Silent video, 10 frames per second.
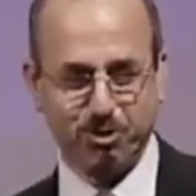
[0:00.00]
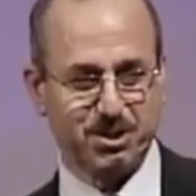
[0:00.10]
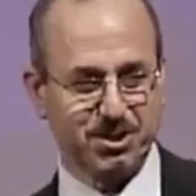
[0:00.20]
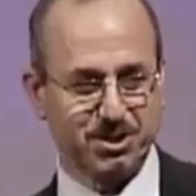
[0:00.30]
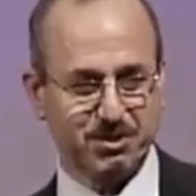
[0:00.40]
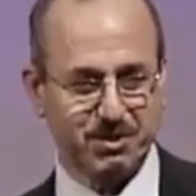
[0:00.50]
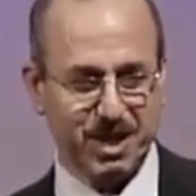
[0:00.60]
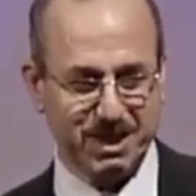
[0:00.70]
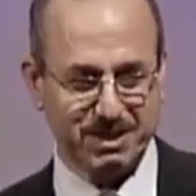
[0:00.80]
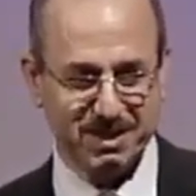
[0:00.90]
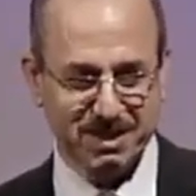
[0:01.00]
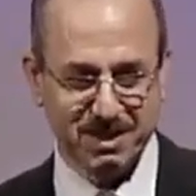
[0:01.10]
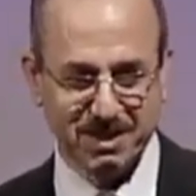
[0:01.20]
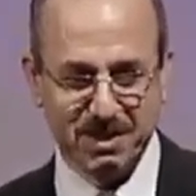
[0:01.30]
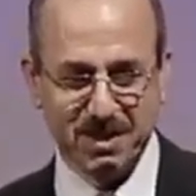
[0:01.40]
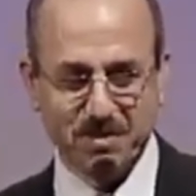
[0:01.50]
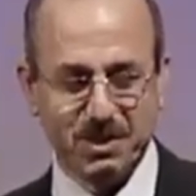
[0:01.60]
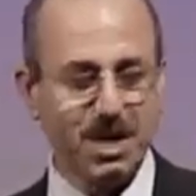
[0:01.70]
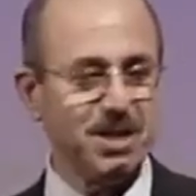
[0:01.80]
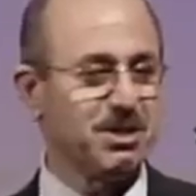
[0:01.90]
Jesus Christ,
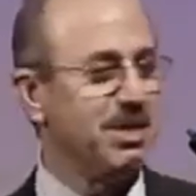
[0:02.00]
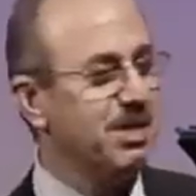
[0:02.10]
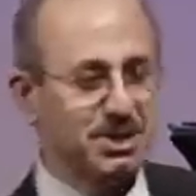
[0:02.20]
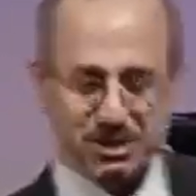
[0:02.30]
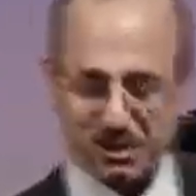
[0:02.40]
because He is